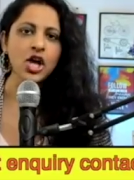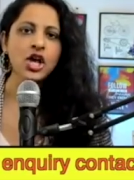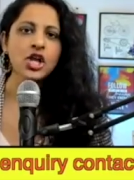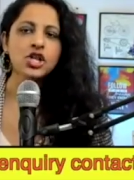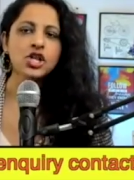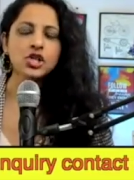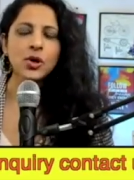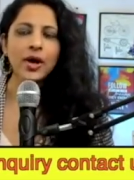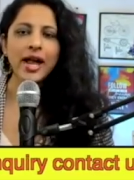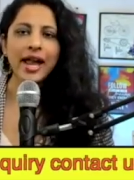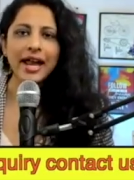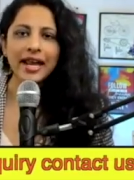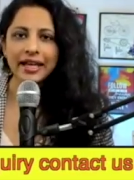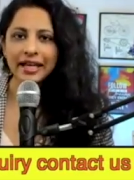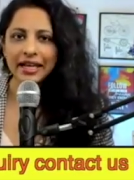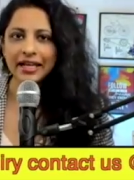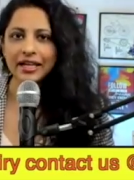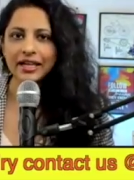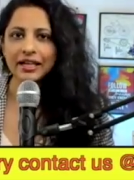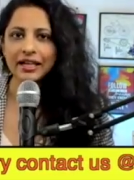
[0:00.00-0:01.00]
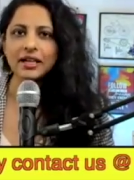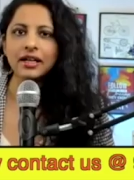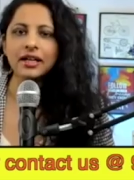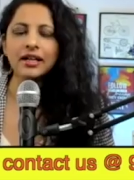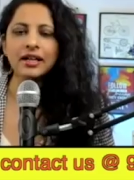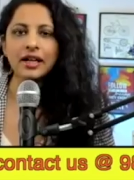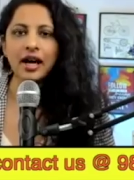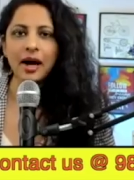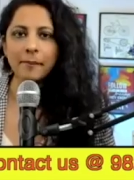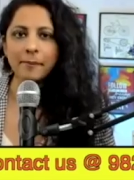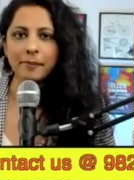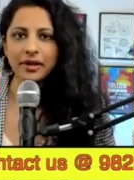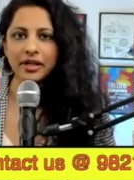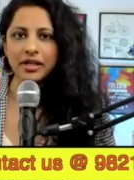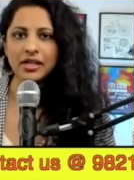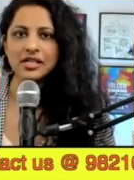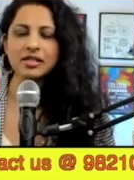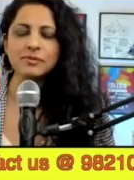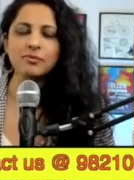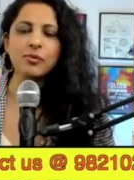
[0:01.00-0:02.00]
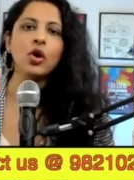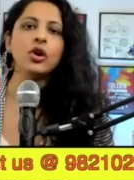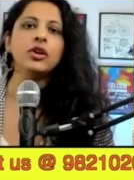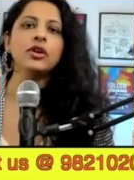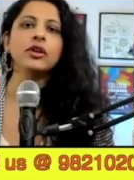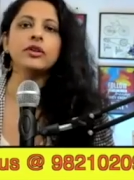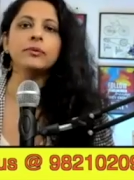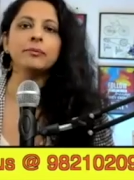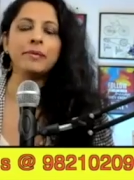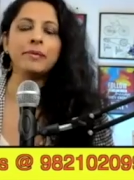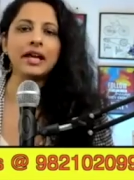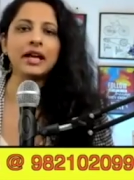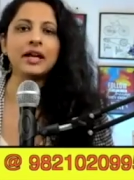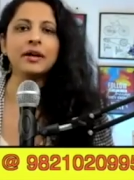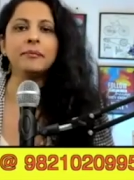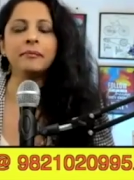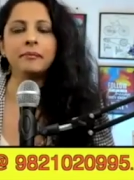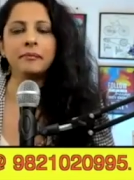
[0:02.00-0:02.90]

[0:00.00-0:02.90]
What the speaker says: So any company, smaller, big,